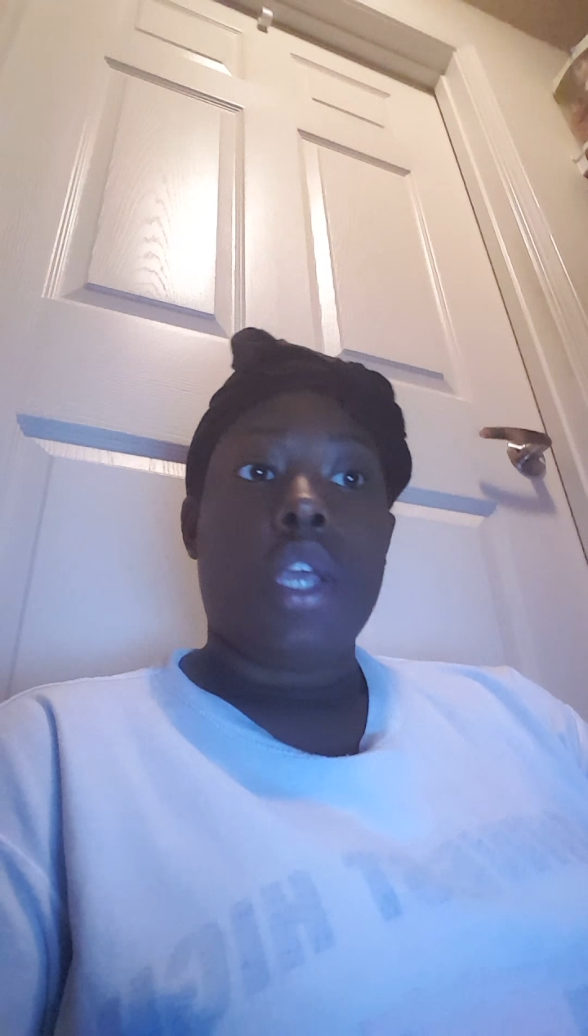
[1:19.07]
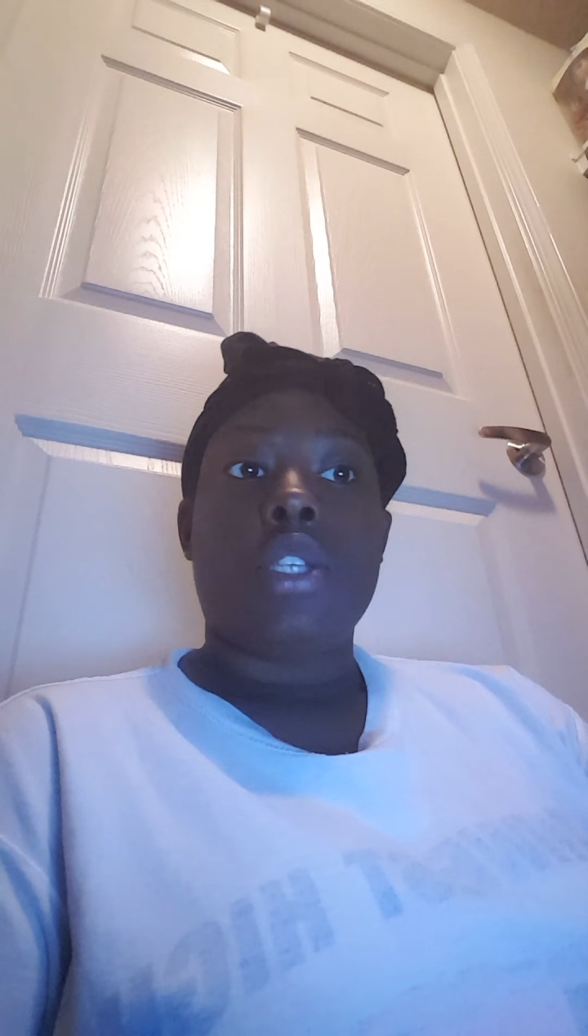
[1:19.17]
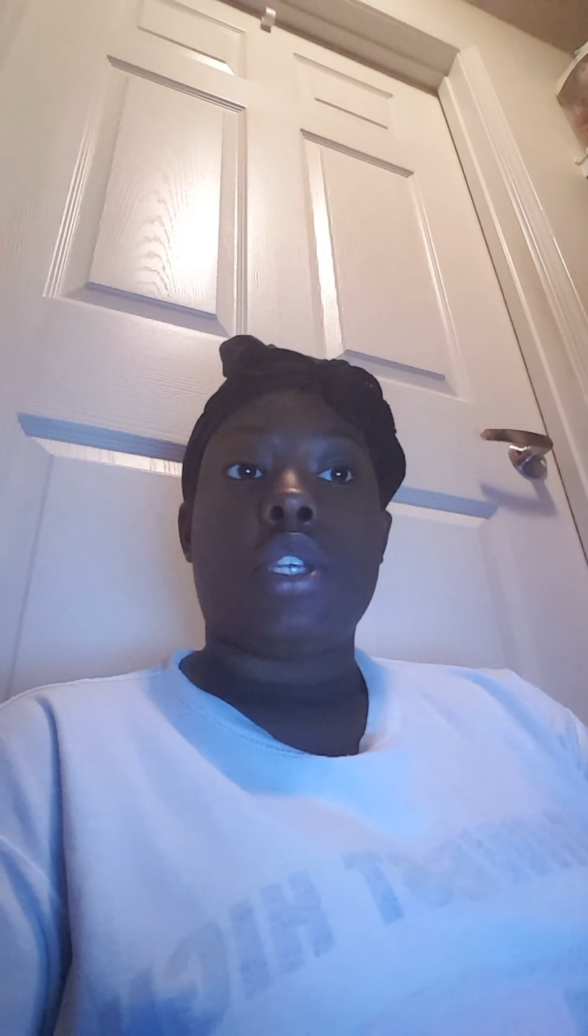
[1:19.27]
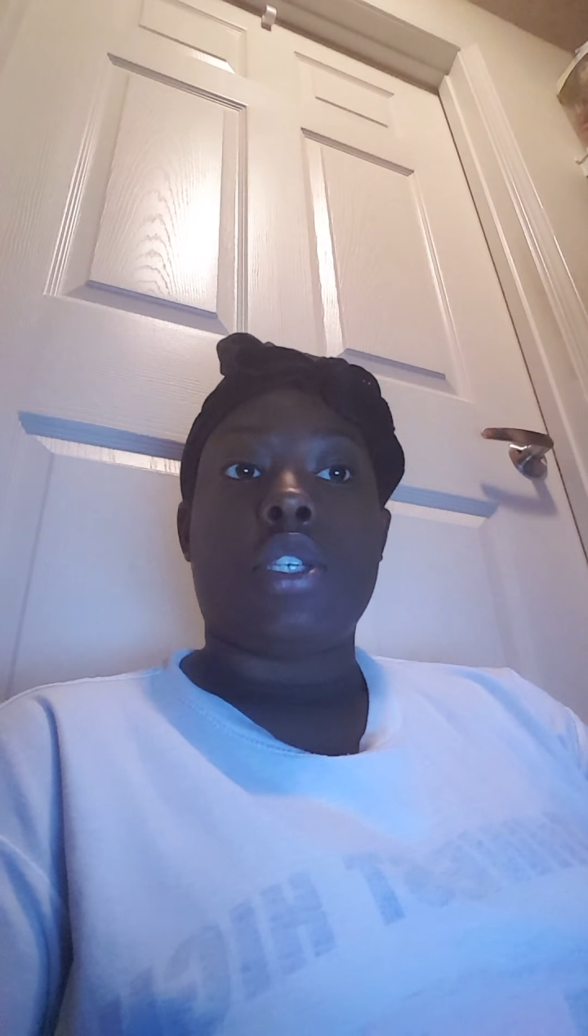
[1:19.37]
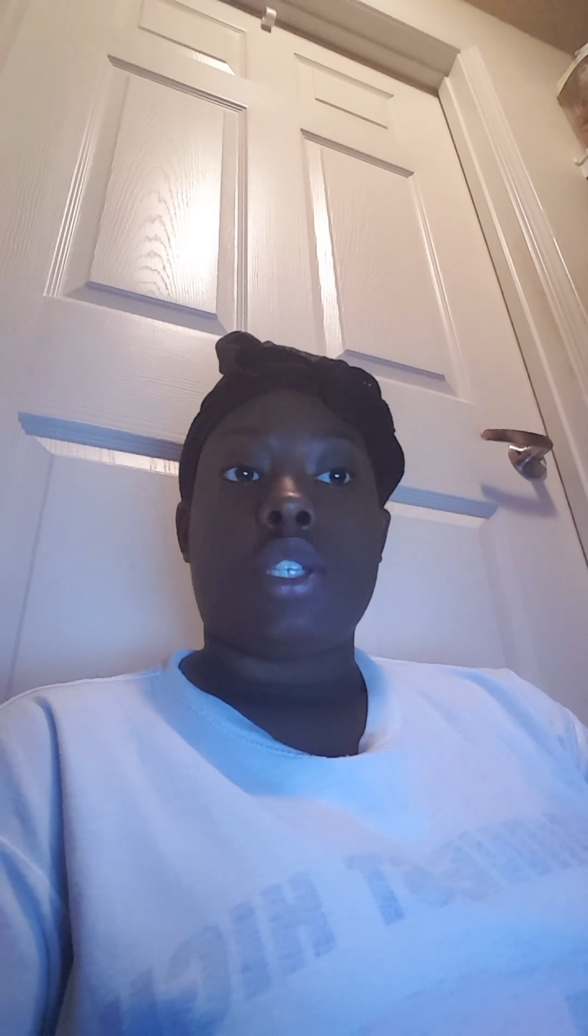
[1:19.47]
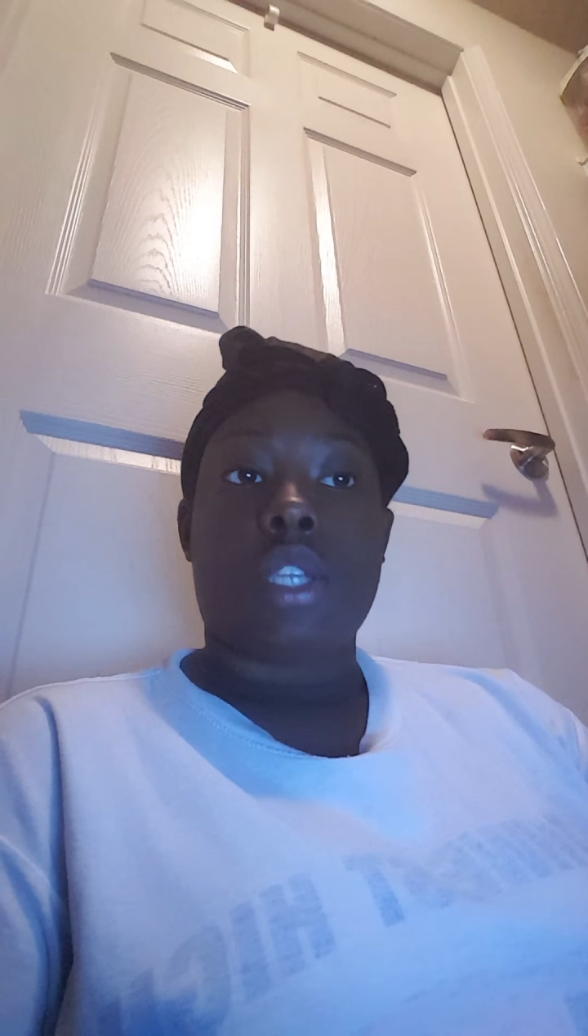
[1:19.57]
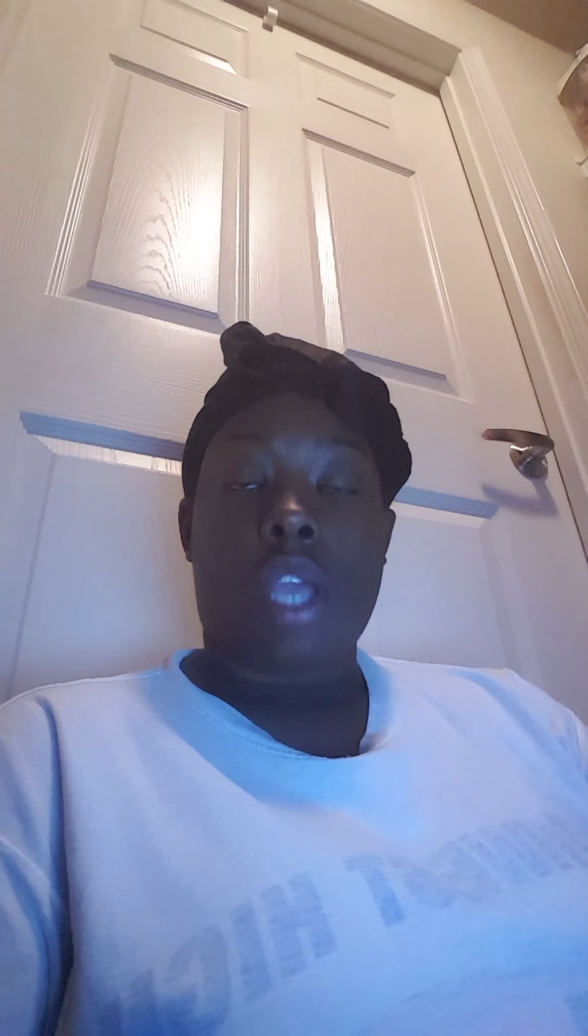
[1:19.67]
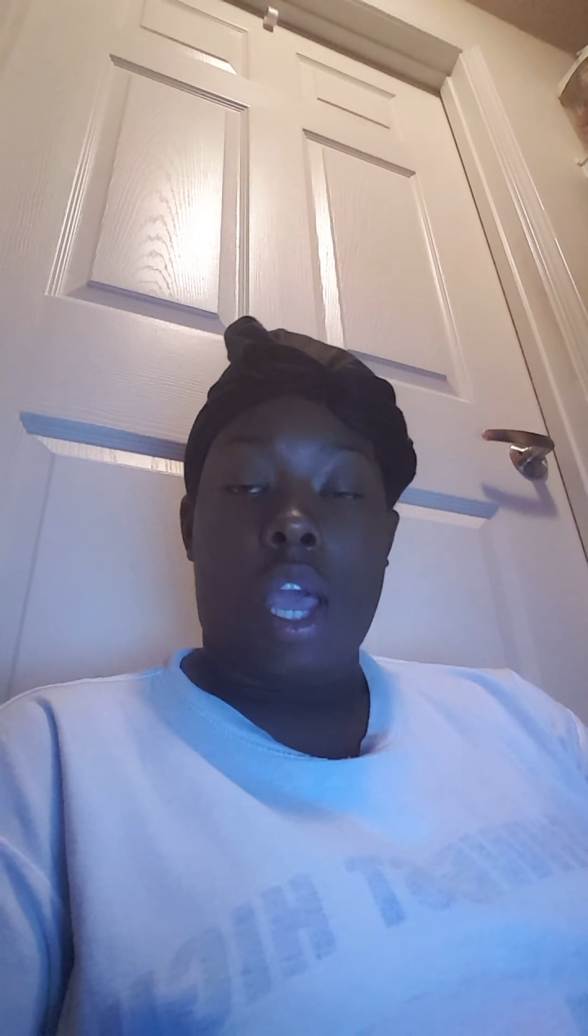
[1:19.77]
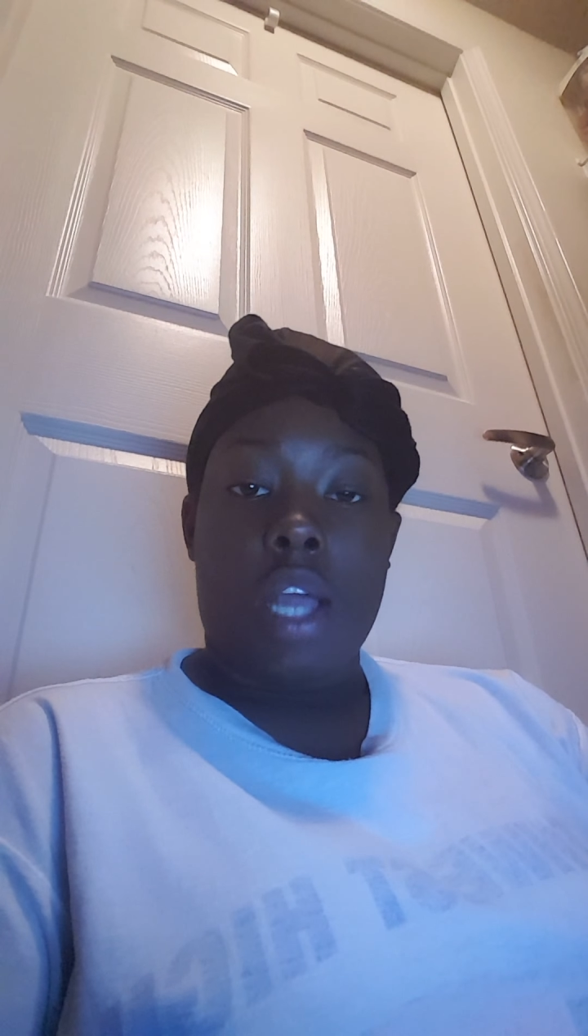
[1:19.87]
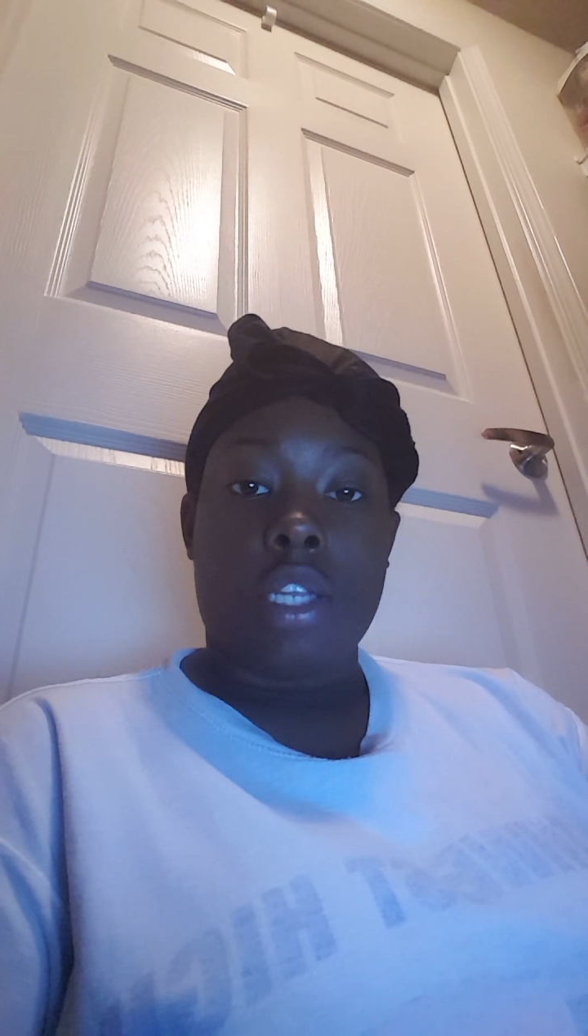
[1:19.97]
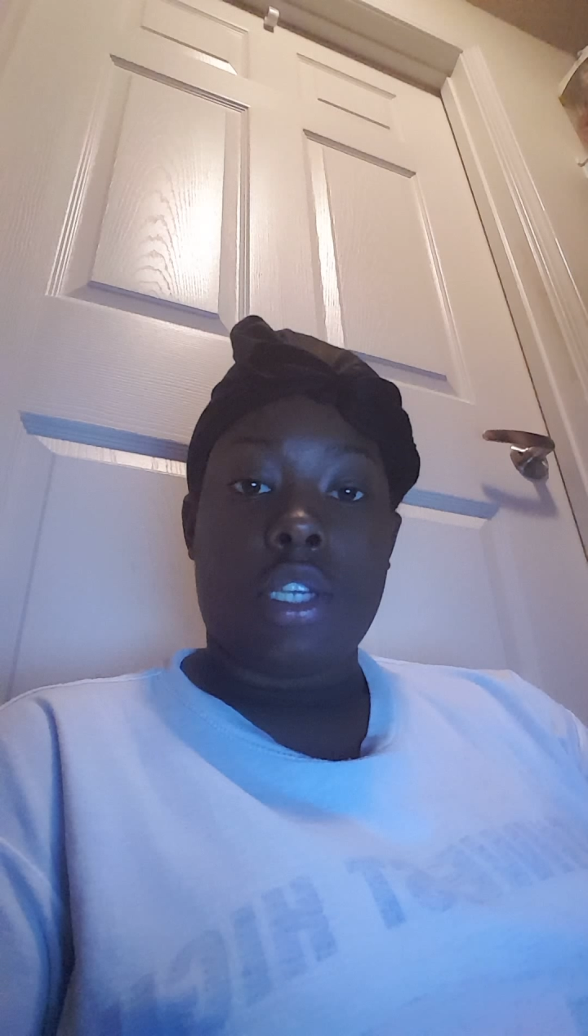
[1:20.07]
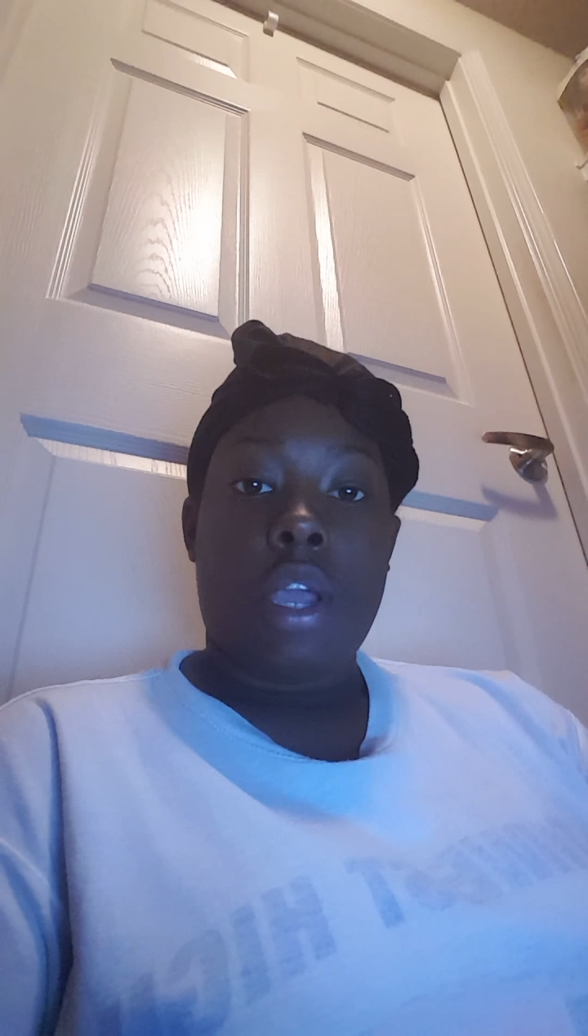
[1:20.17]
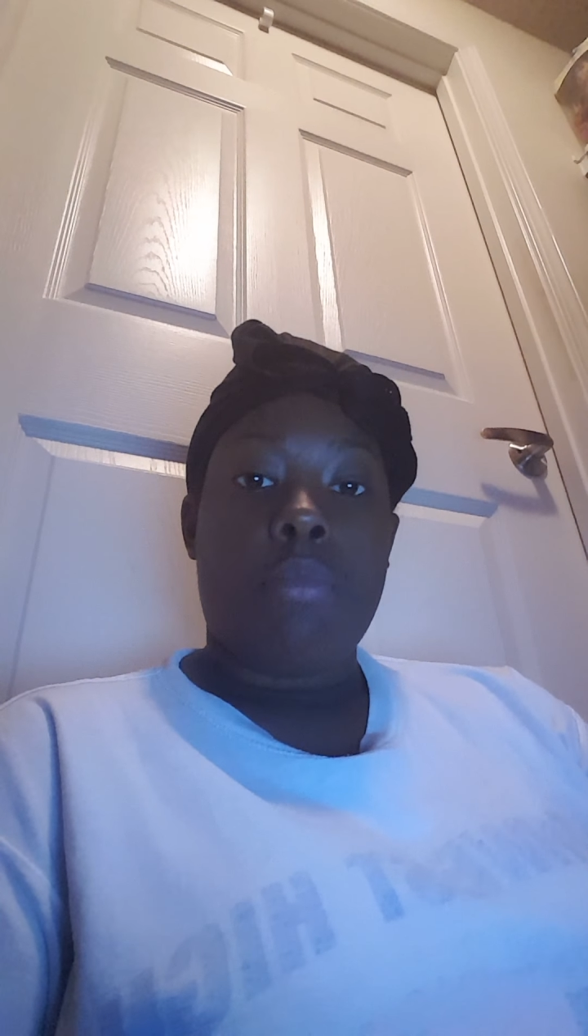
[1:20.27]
such as in college.